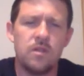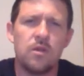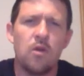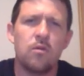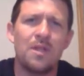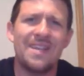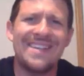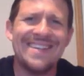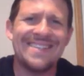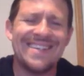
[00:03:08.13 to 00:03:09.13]
totally
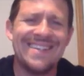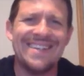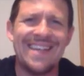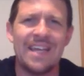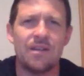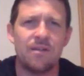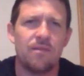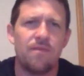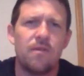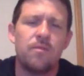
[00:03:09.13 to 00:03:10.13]
disconnect
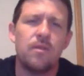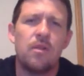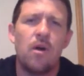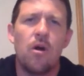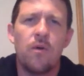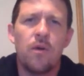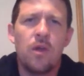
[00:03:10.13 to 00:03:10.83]
from the law?